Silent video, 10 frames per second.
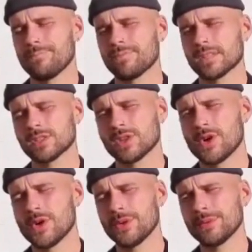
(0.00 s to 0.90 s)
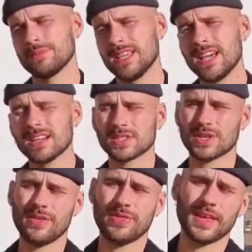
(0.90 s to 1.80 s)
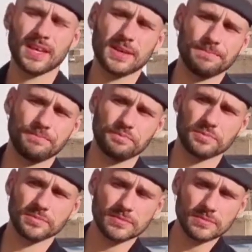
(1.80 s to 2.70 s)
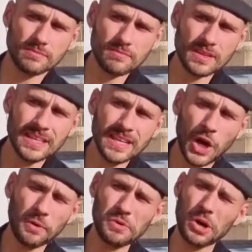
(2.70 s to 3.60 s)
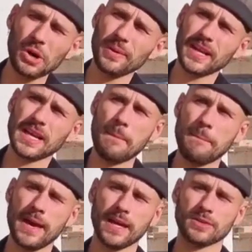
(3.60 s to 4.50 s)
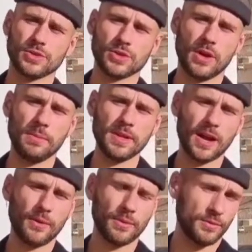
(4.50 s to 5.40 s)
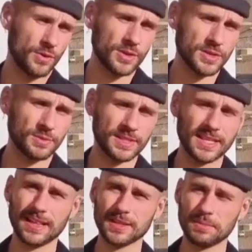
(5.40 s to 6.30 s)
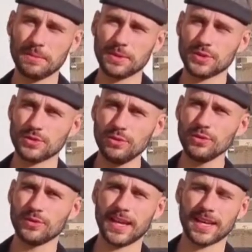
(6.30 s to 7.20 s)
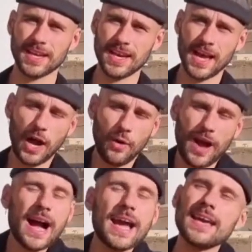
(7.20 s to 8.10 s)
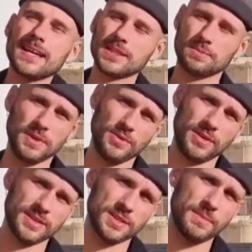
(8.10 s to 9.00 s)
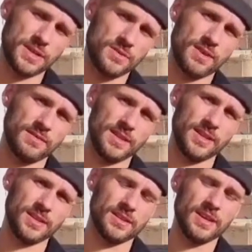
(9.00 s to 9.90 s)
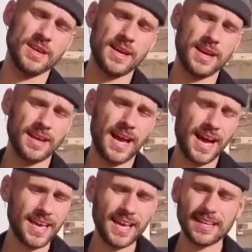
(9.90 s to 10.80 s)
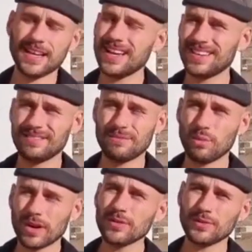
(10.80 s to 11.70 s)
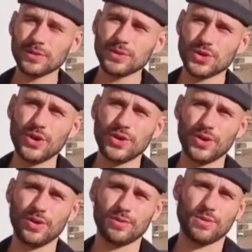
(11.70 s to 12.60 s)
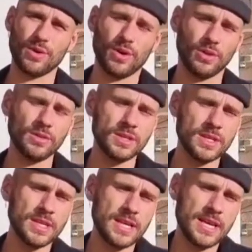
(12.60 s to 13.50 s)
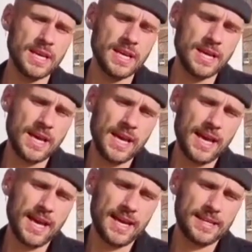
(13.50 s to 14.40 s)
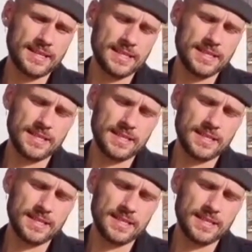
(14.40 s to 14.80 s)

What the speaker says: So I think overall when I come back to Germany, I will tell the people the truth, like how I experienced my travel here. And I had a wonderful journey overall. And